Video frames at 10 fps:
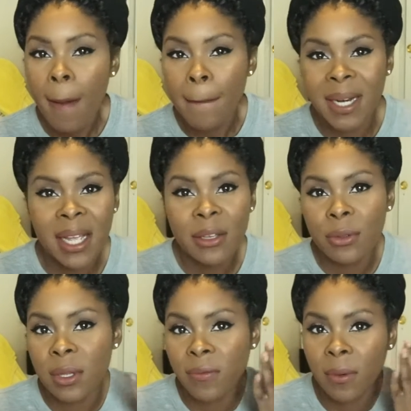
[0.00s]
But I use
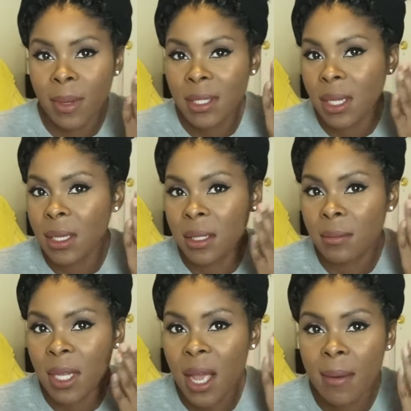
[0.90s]
it for my skin
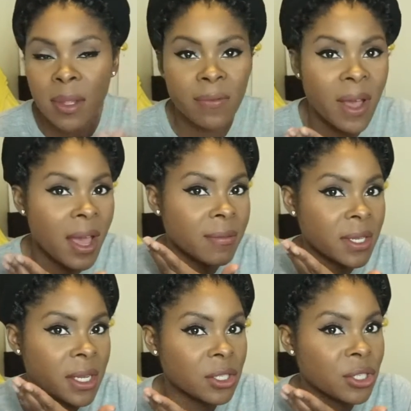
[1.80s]
sometimes if I have
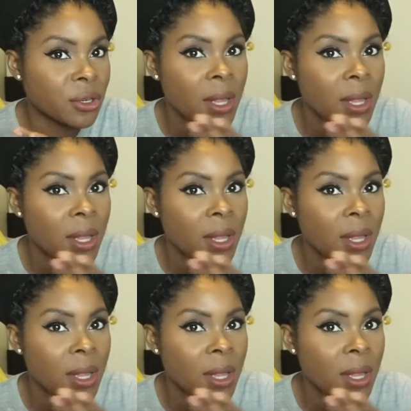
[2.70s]
texture,